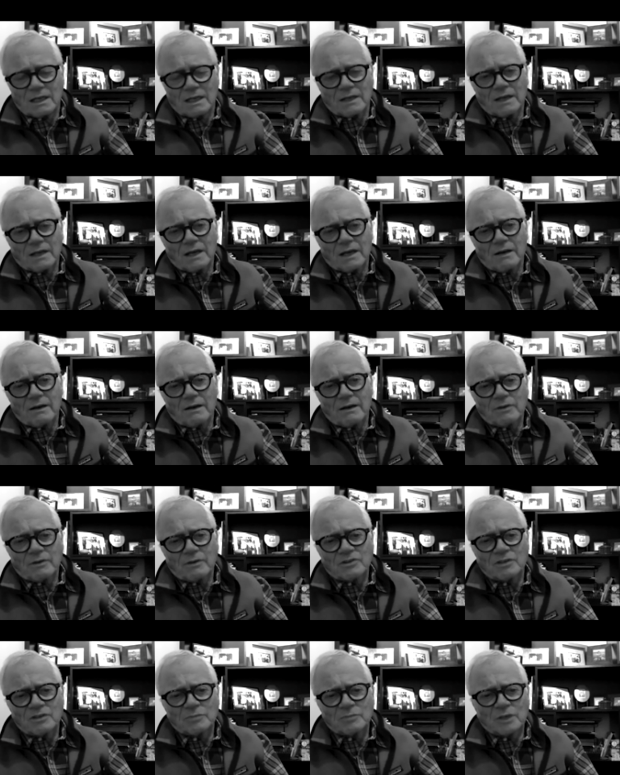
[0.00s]
uh, I
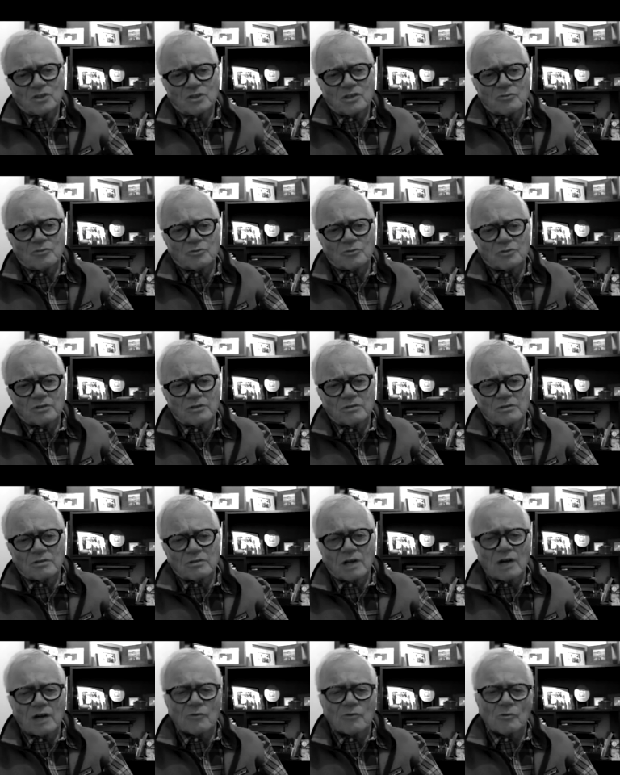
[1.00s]
wasn't as much interested in
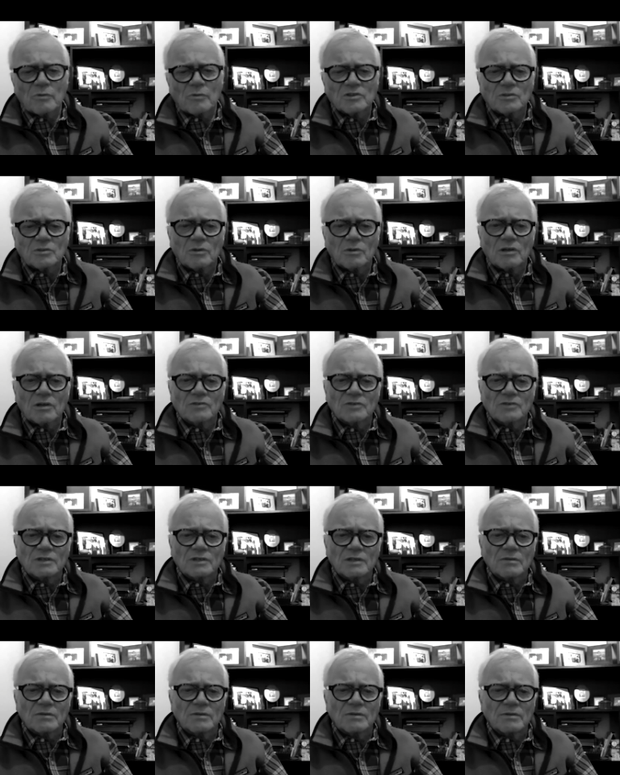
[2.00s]
dark room as I was in
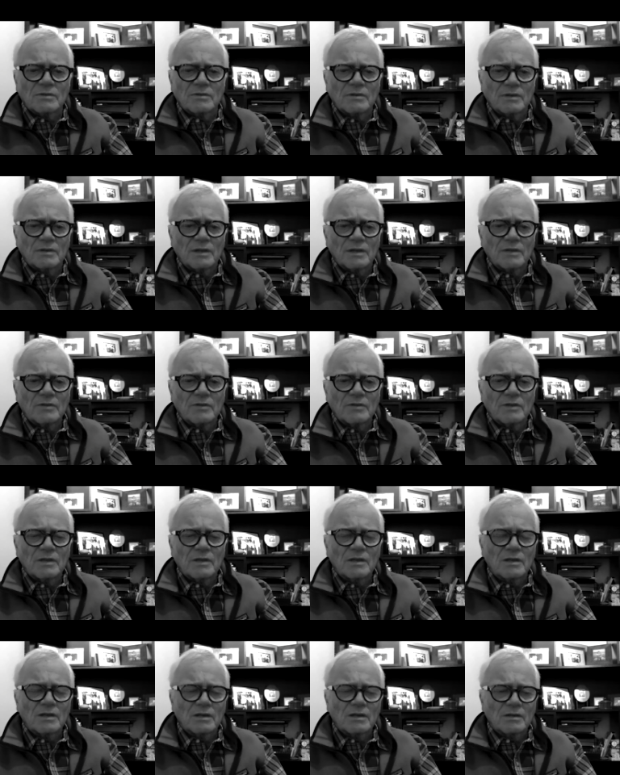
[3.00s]
the, in
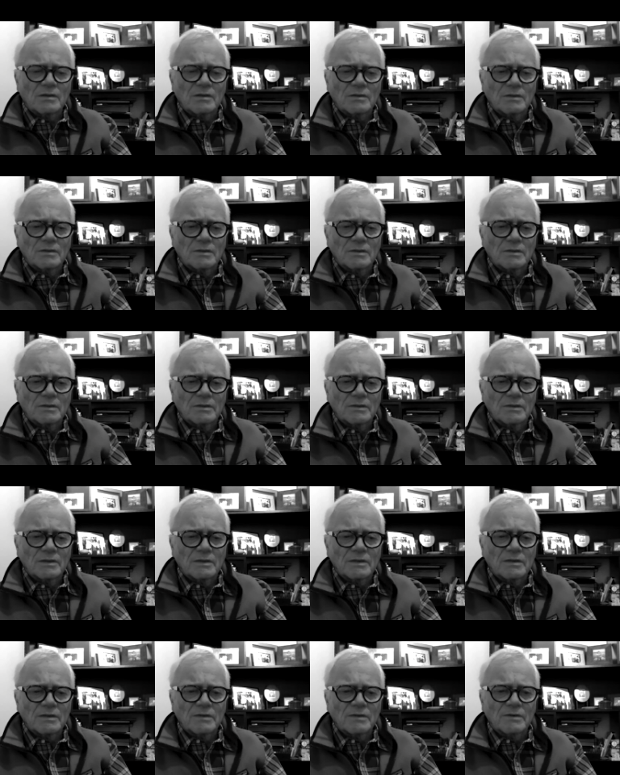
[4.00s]
the,
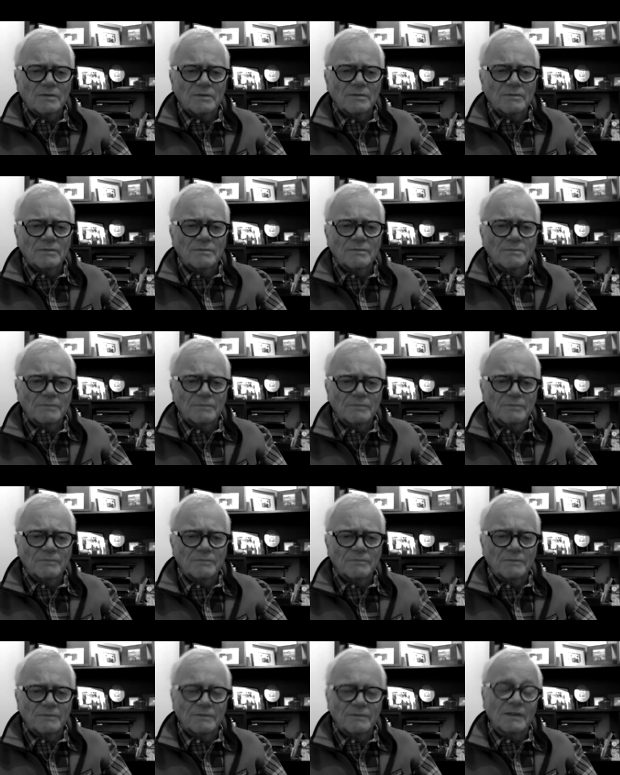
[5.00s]
uh, uh, the,
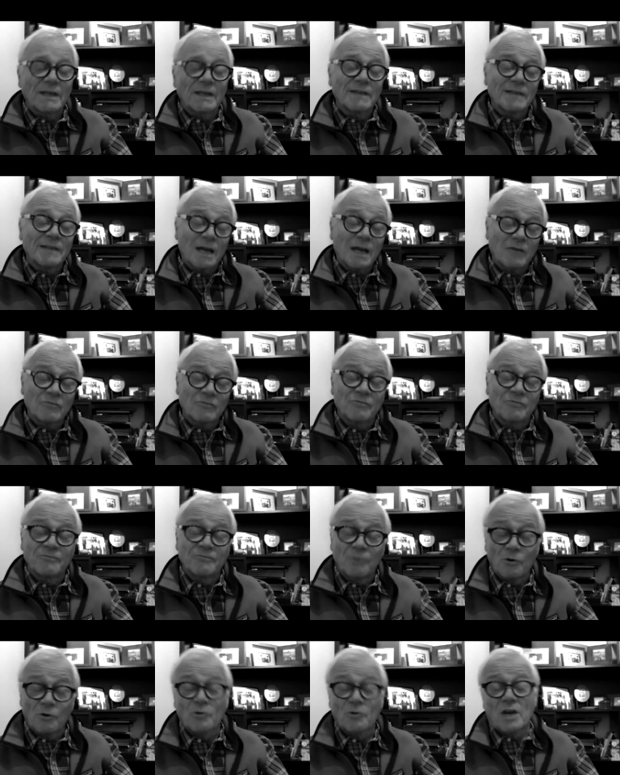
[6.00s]
the getting out and
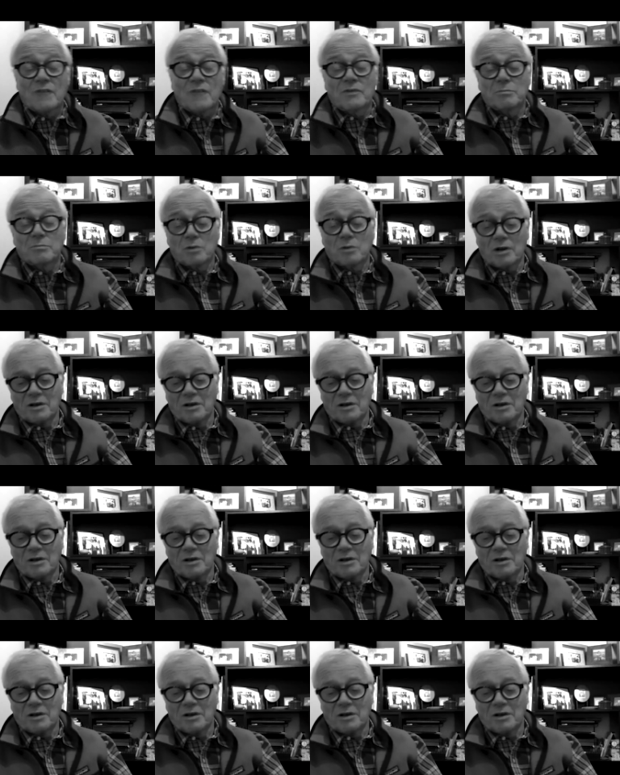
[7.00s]
photographing part